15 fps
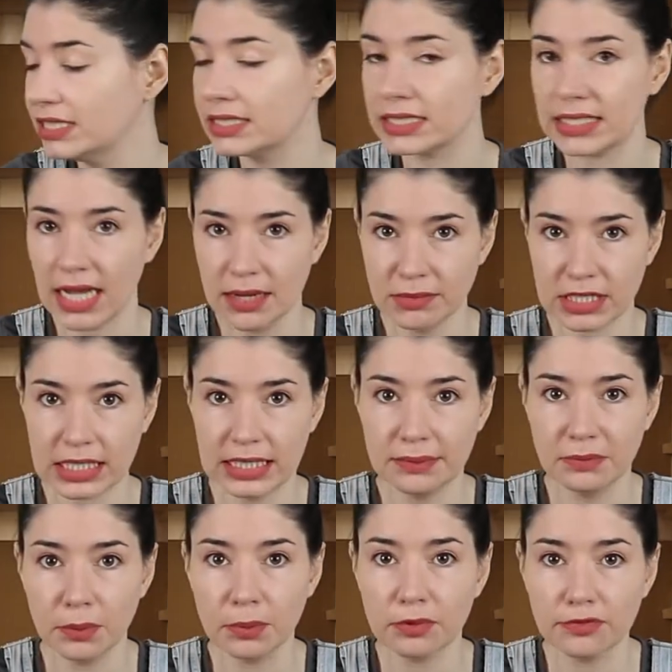It's time to
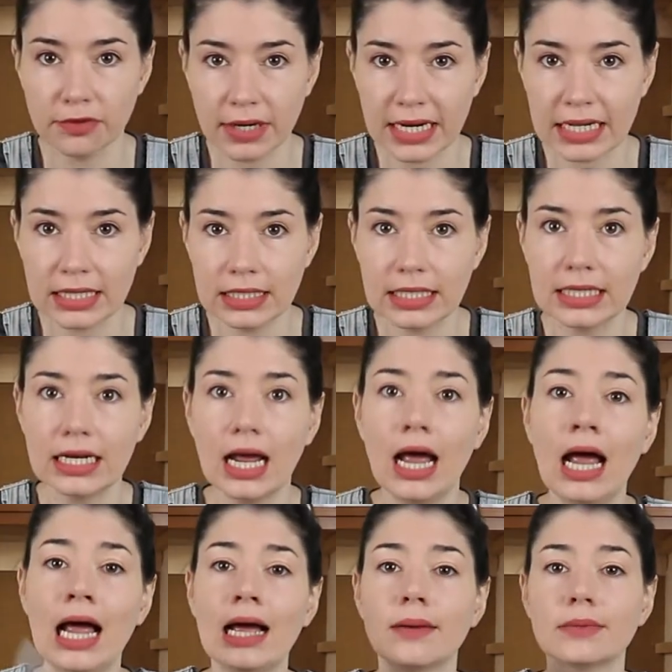clean, but before I clean,
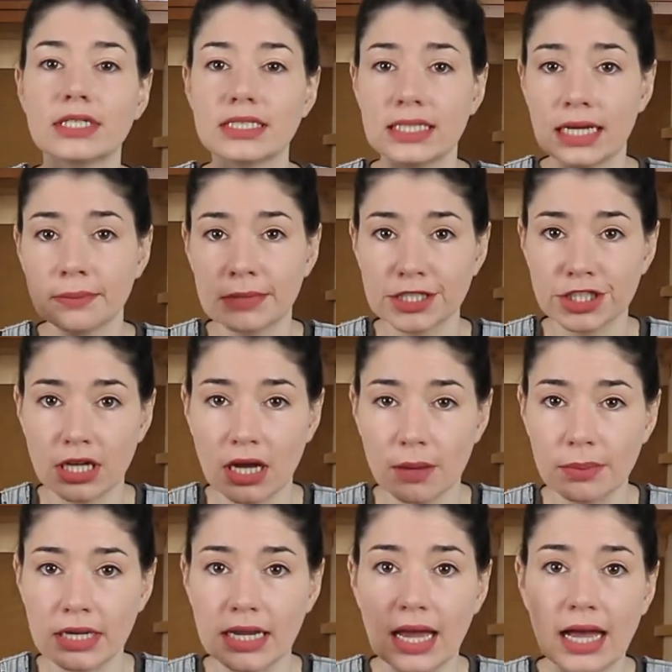I'm going to take my
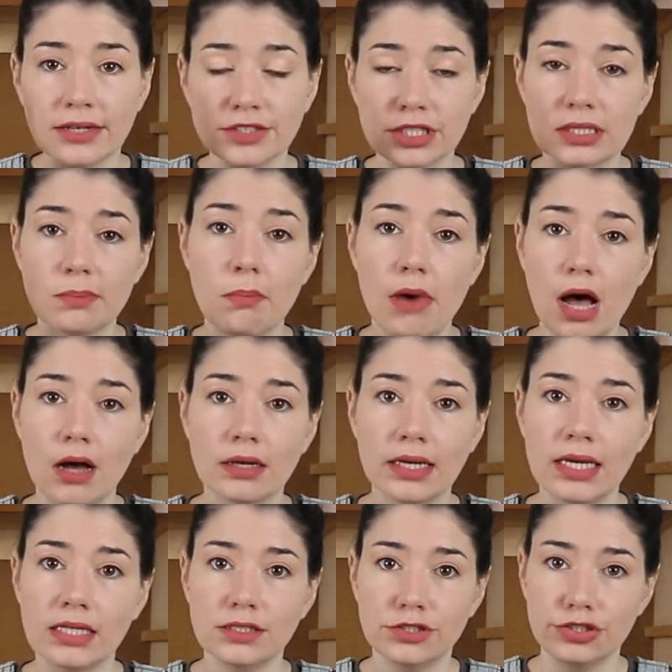Sharpie and just mark
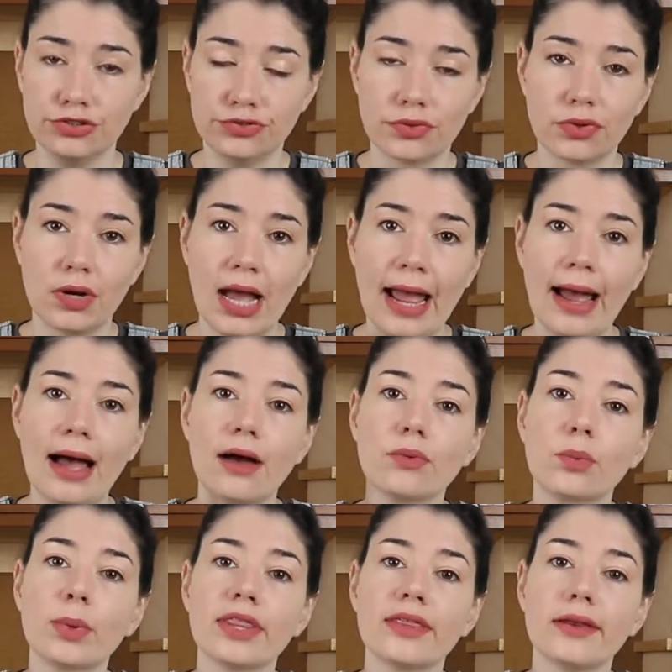each drawer
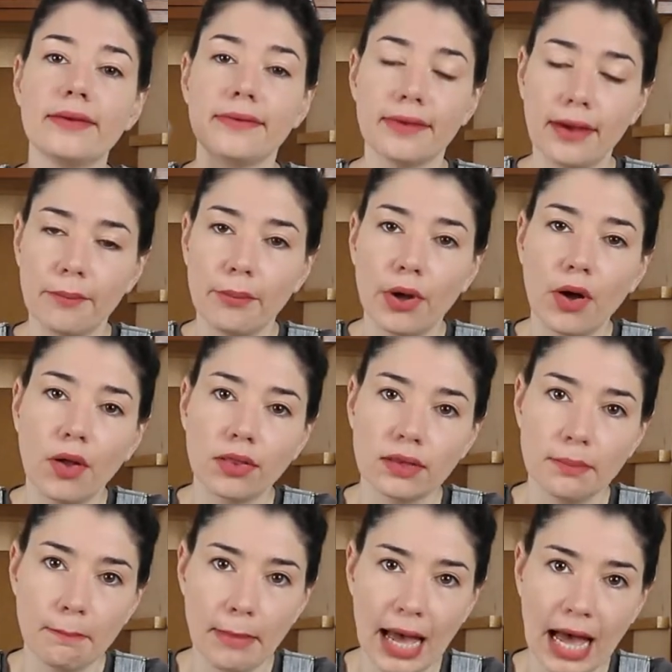out with a number on
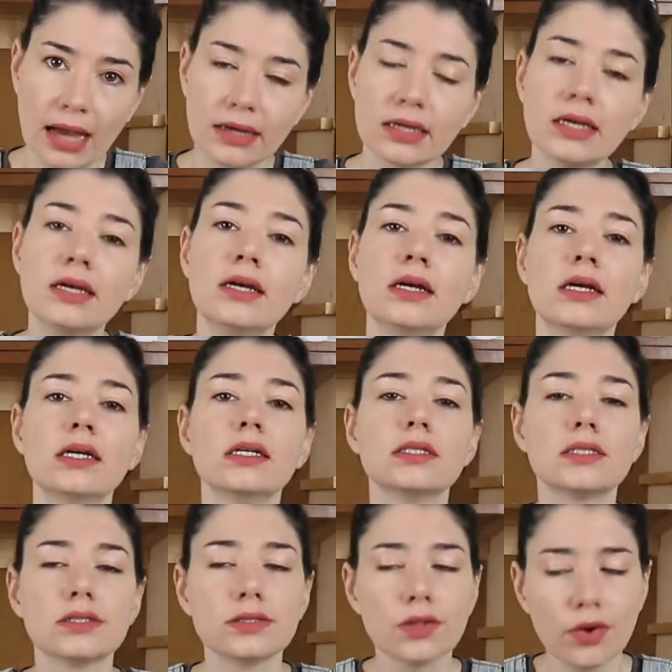the back
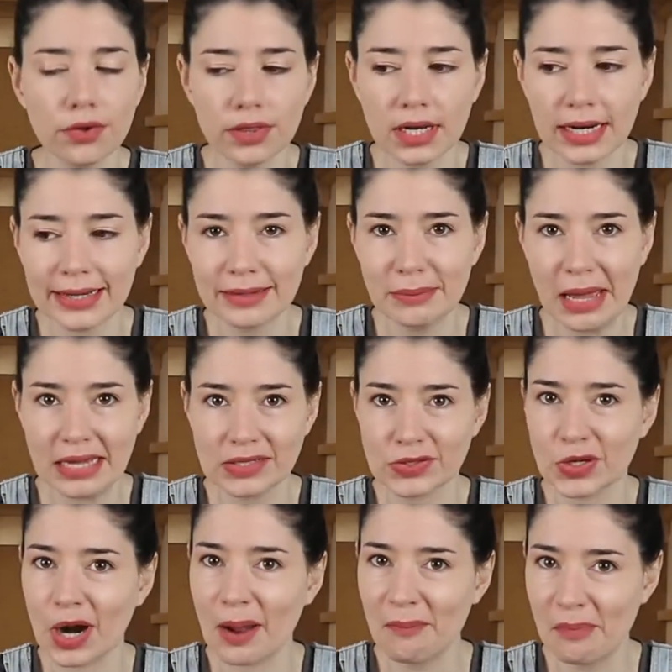so that I can make
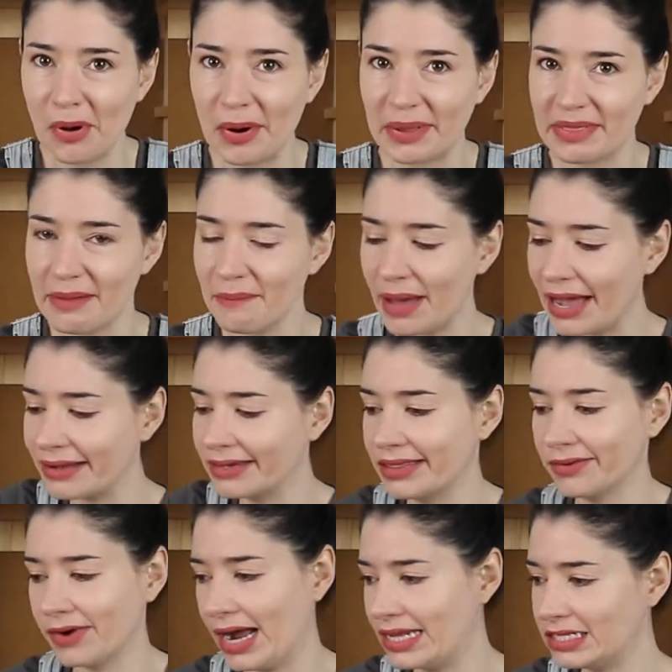sure I'm putting them back in
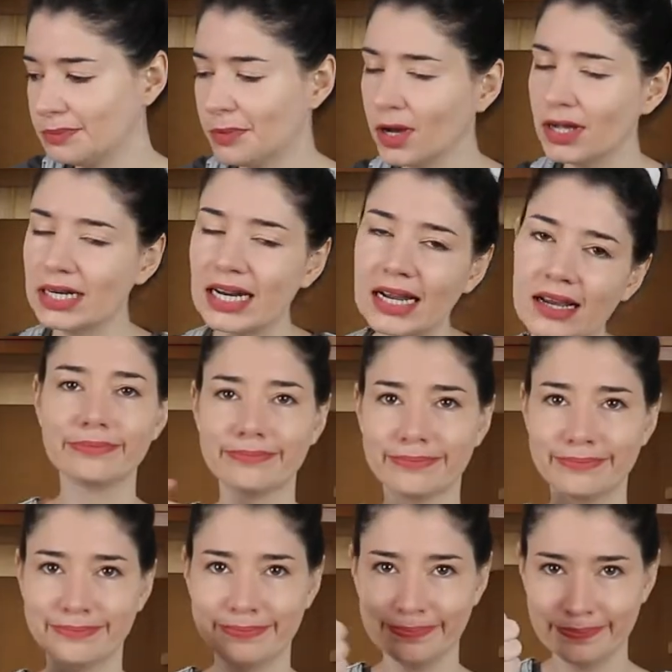the right spot.
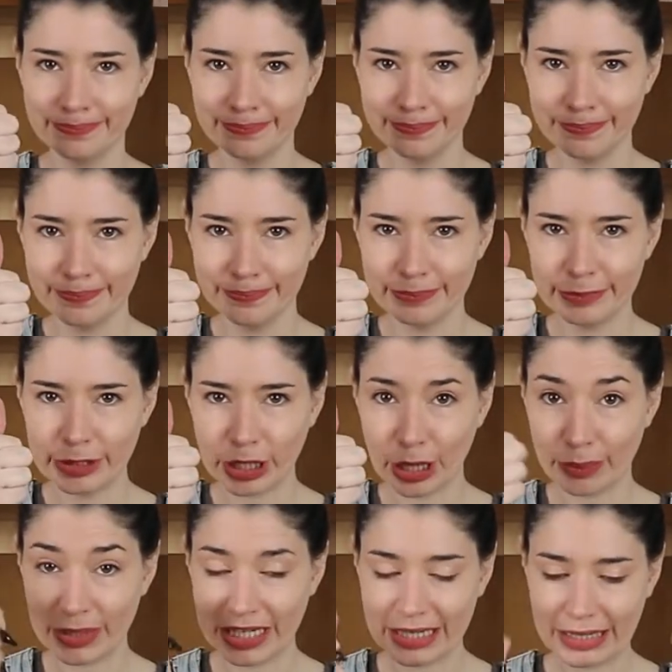
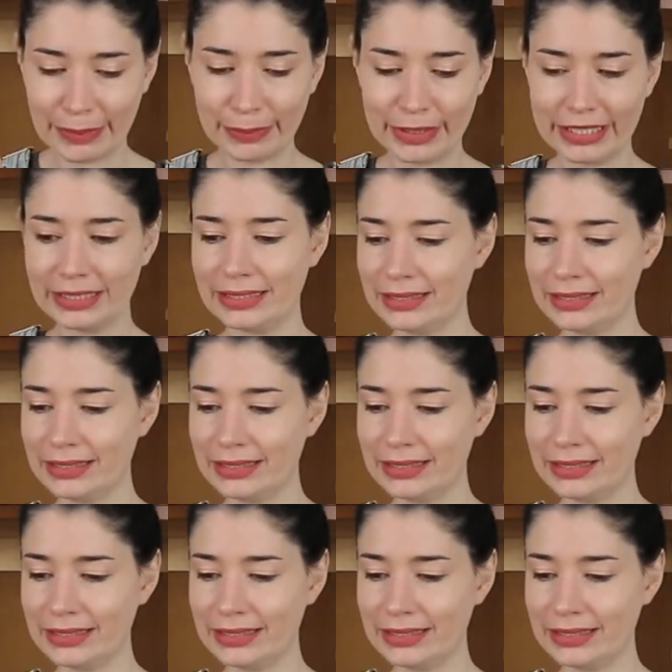Sharpie and numbers.